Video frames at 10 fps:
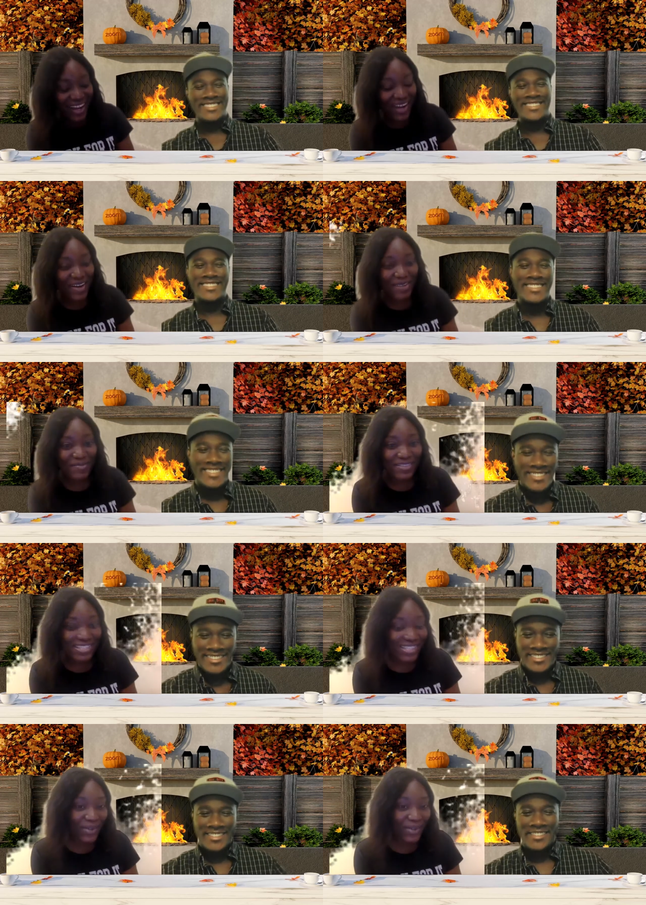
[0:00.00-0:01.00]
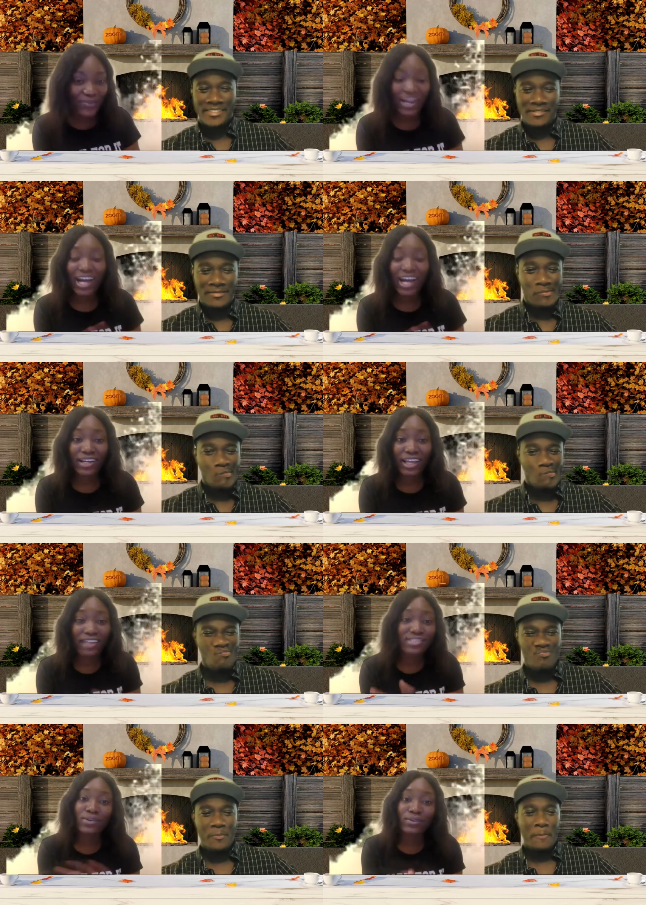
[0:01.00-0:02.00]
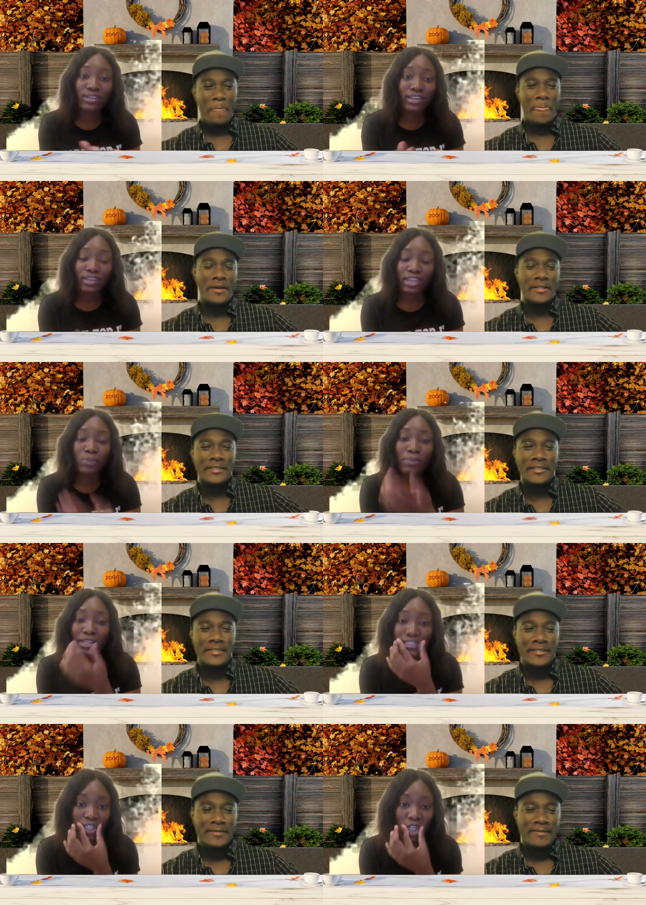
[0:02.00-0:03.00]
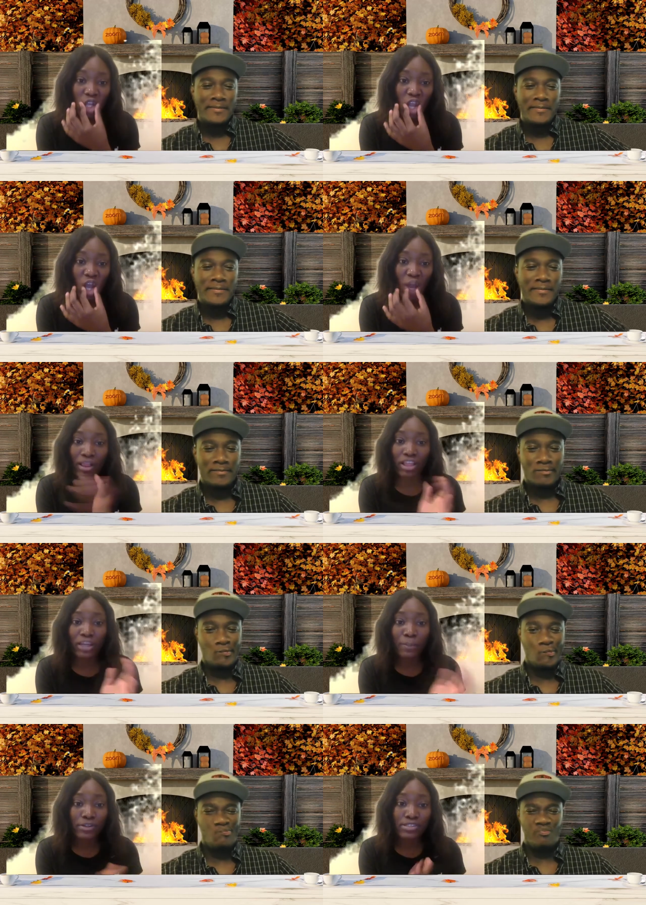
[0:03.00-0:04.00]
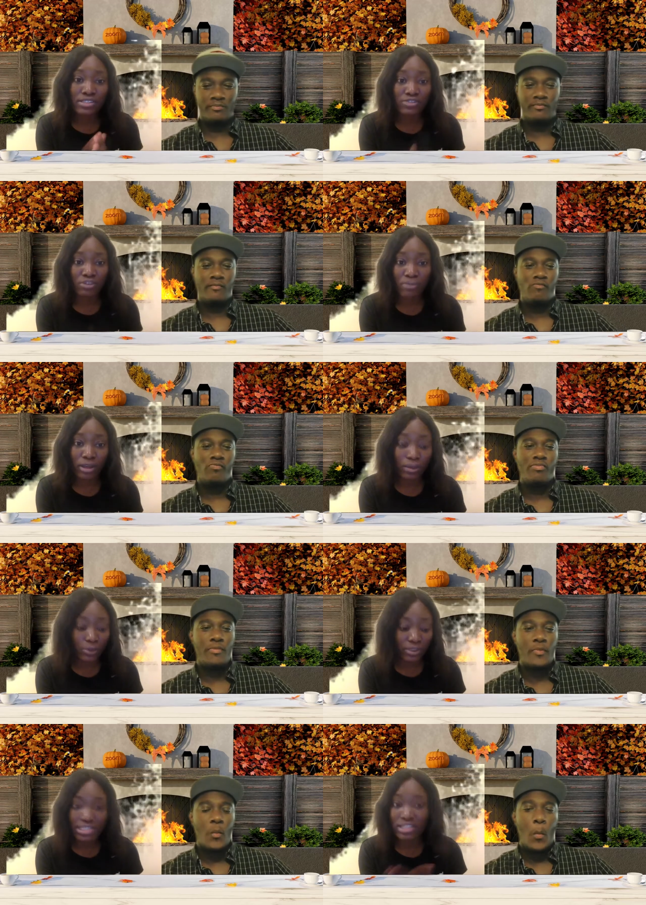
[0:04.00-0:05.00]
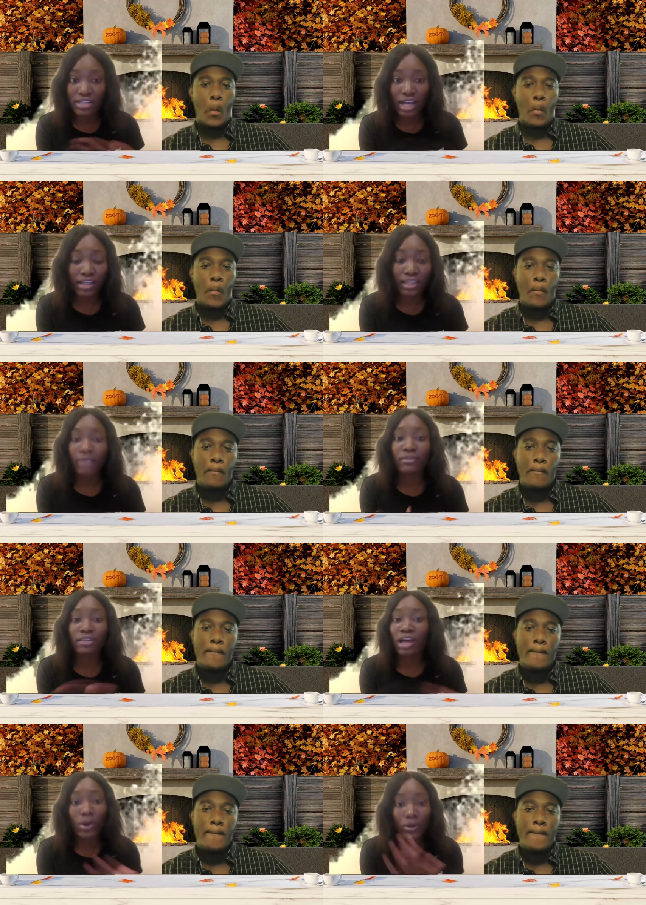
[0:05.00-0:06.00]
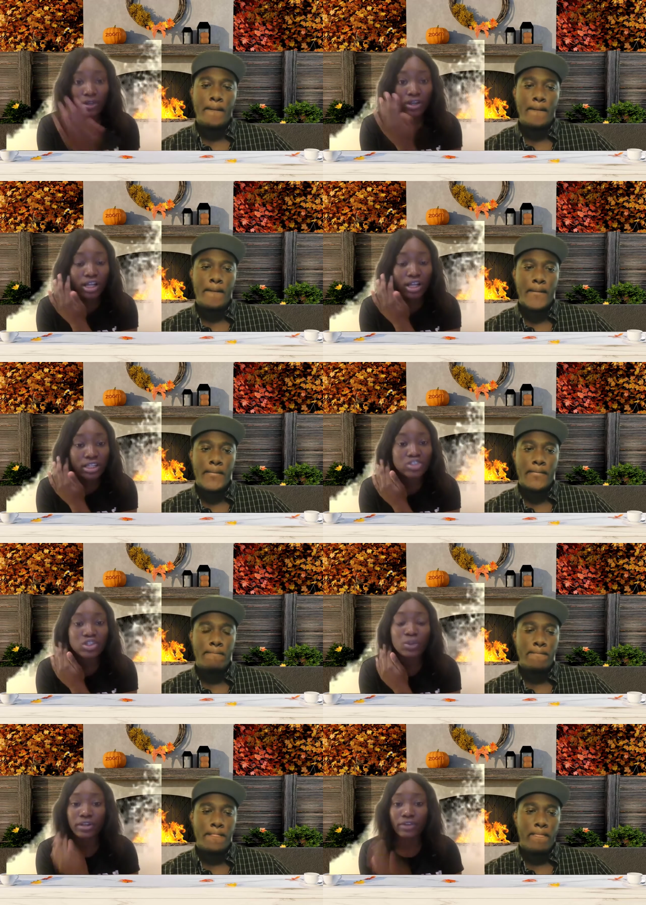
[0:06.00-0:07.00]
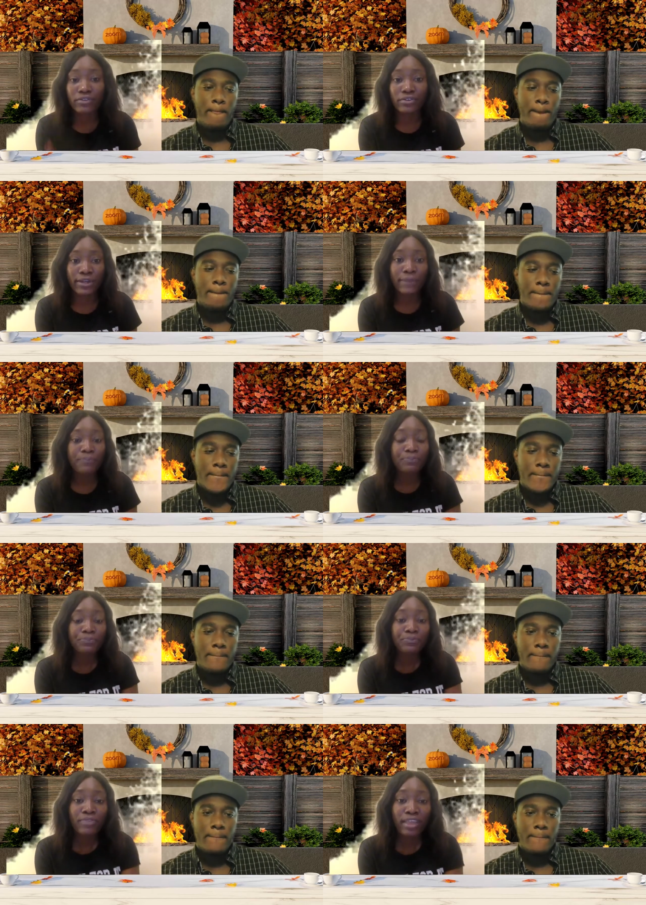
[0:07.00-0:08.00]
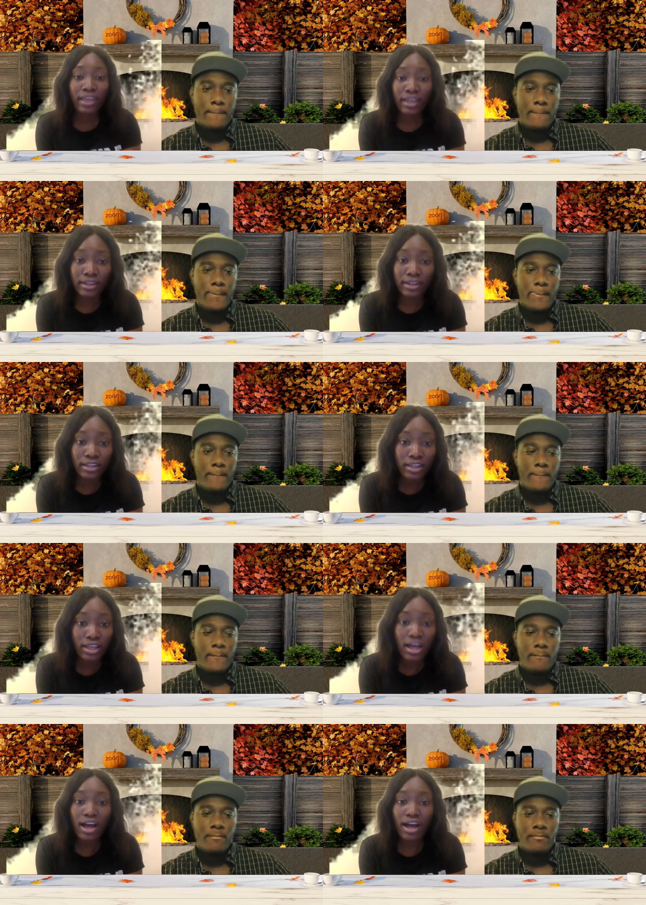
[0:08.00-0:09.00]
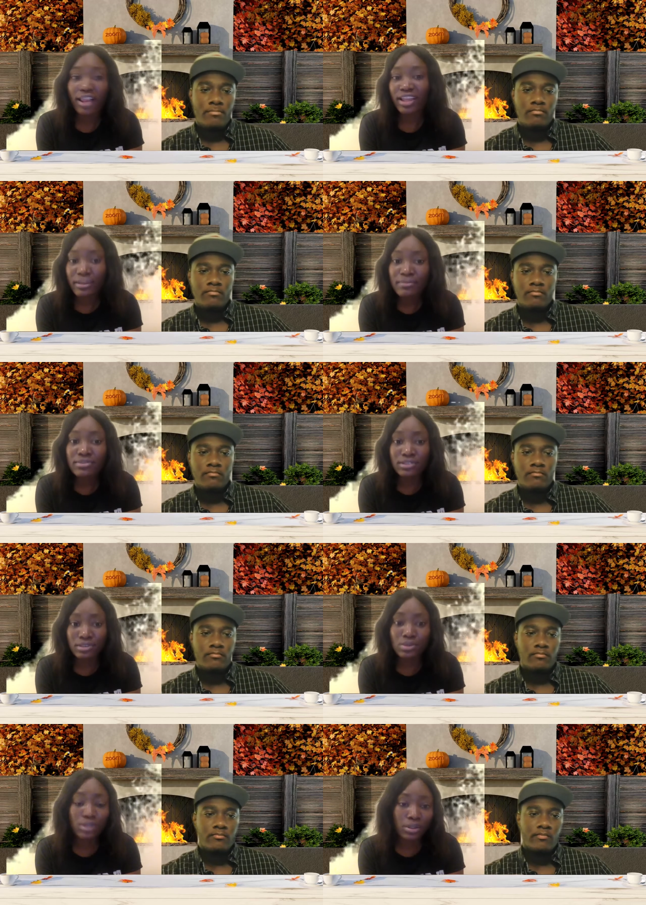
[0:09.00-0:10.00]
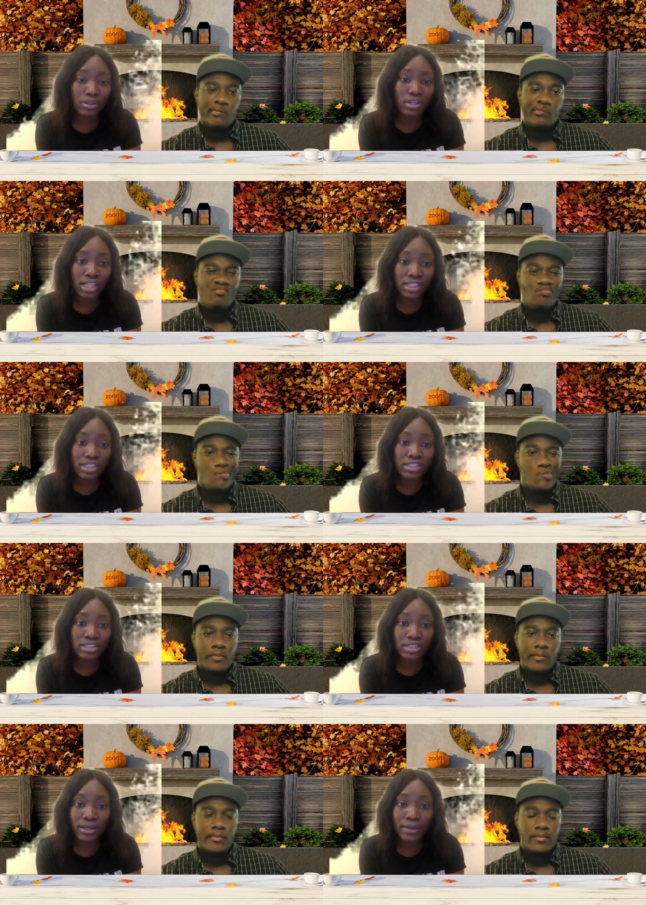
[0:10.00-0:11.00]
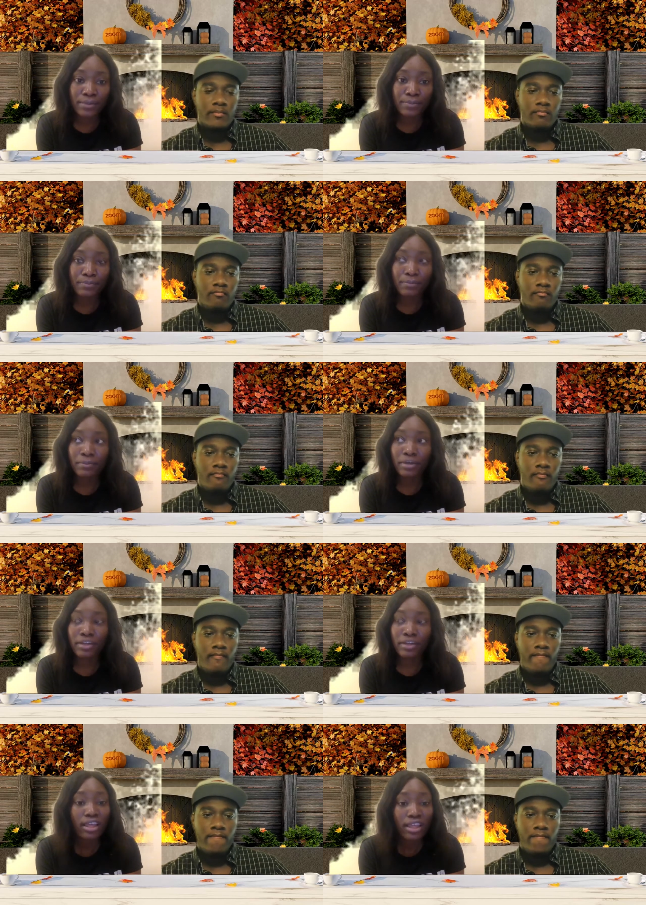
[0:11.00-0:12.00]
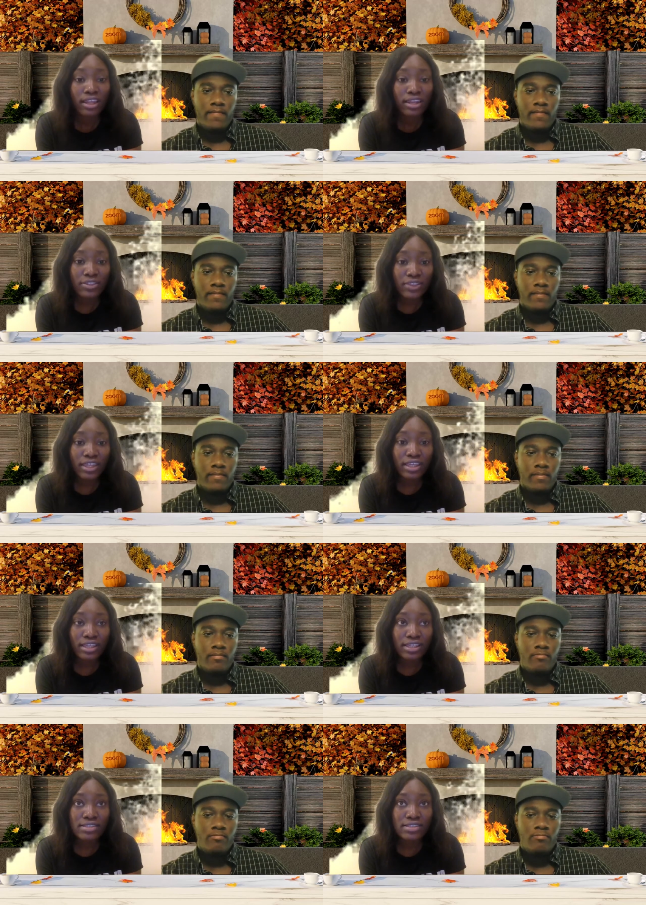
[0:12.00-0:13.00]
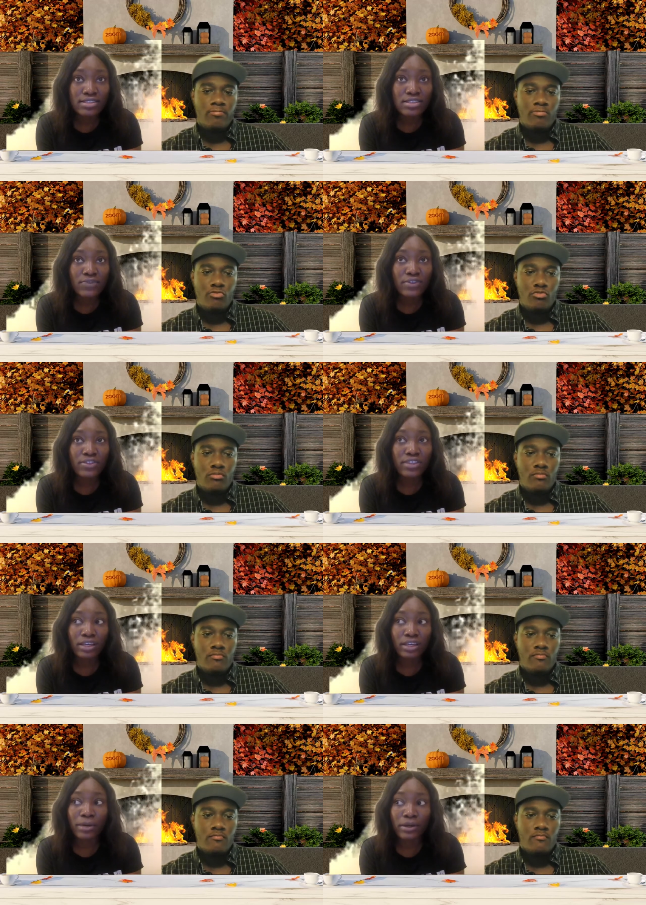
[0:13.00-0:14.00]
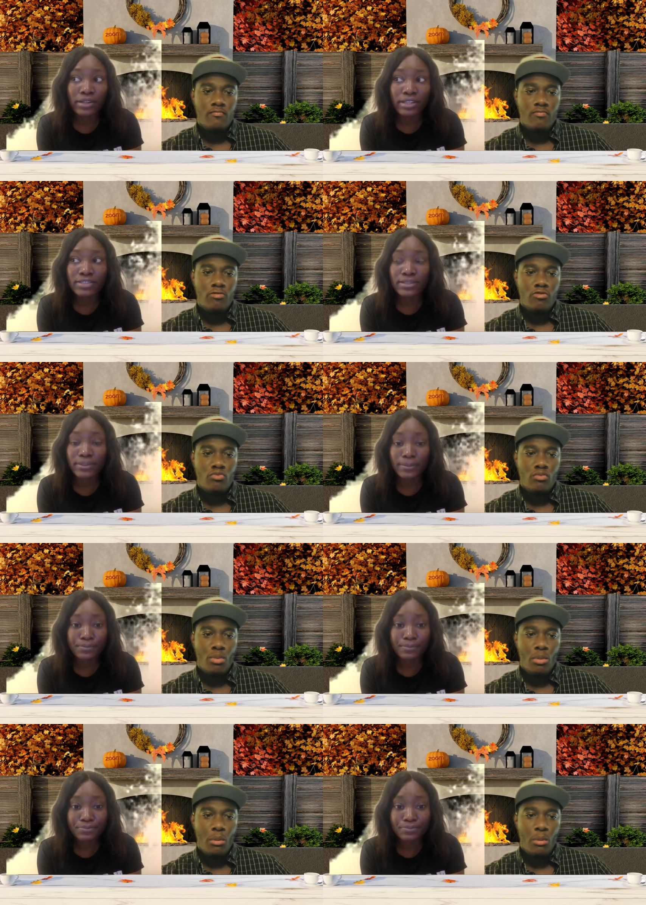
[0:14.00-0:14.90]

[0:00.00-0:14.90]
Speaker 1: um, so, uh, so you mentioned um, of person from my community not not going to college or whatever, right? And a lot of them do go to college, um, but the thing is, if you think about it, um,